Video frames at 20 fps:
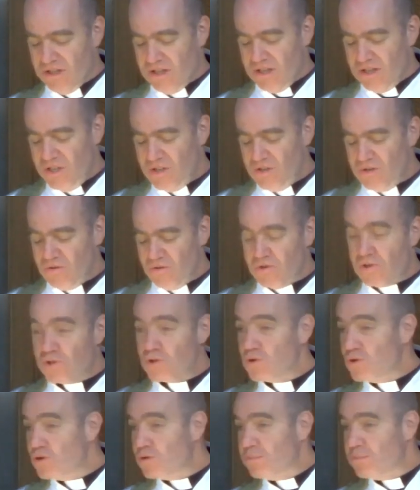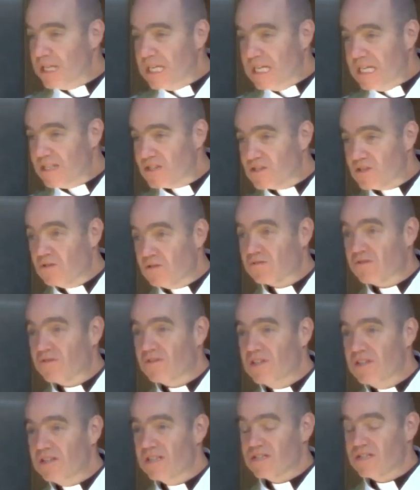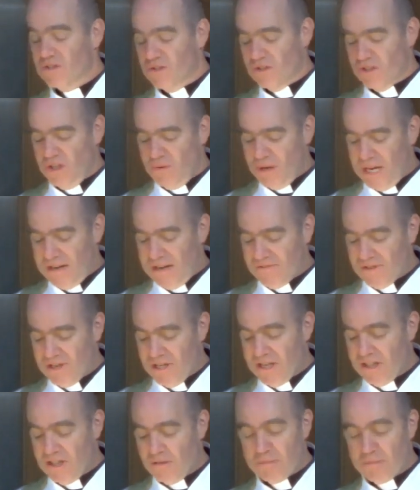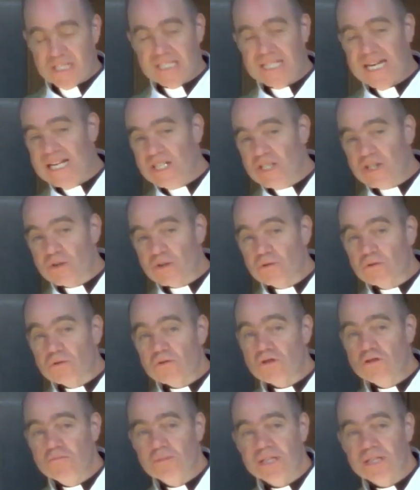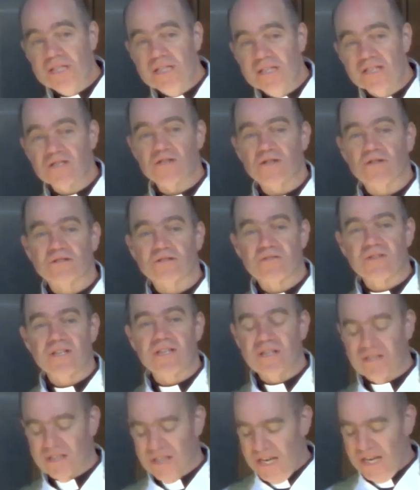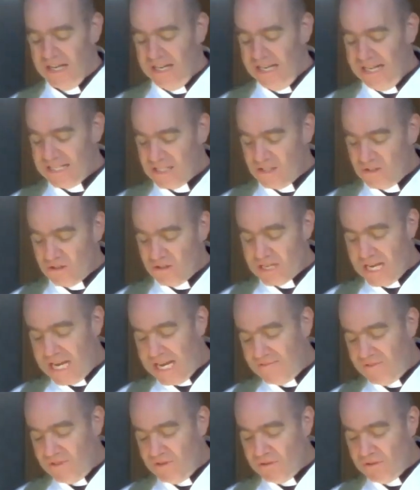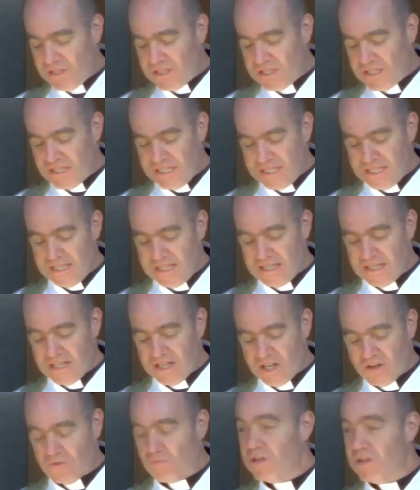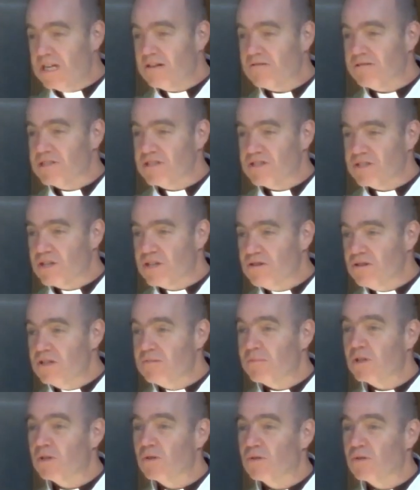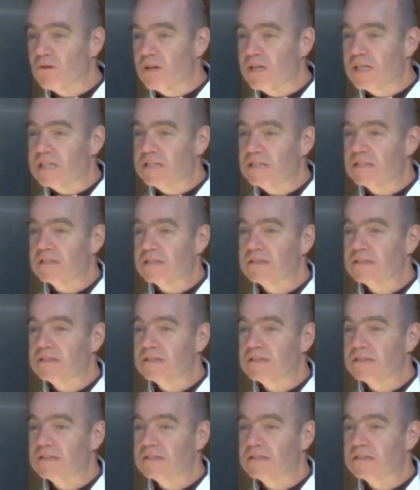"you should be the salt of the earth." It's not "you have the potential to be the salt of the earth." It's not "have you considered a career in sodium chloride?"